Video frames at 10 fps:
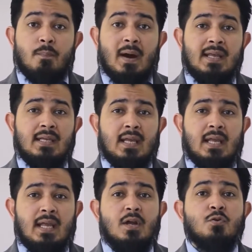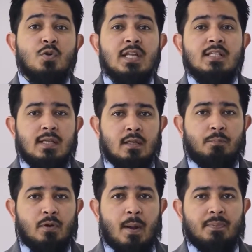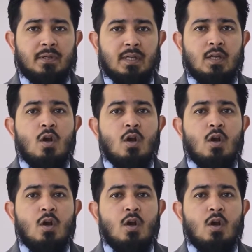buying a resale property,